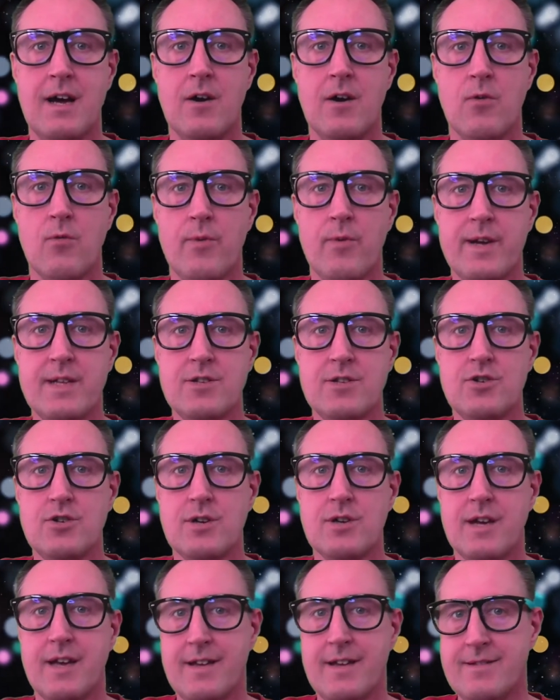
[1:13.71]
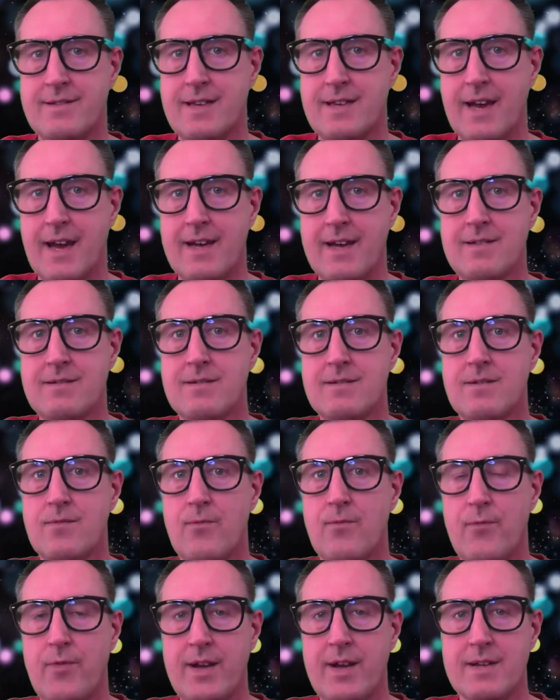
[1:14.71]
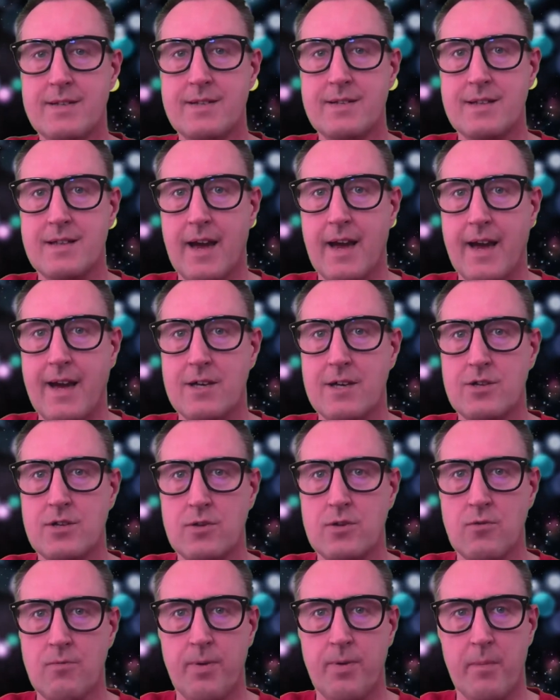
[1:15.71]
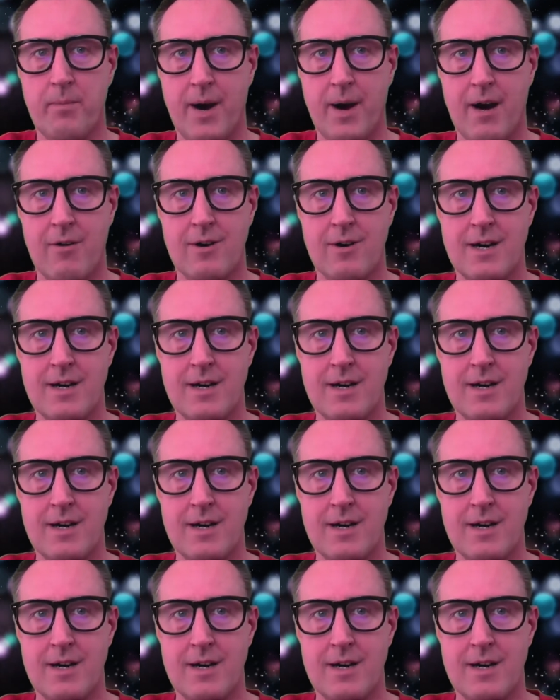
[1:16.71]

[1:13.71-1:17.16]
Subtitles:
which in the end feels like a superpower.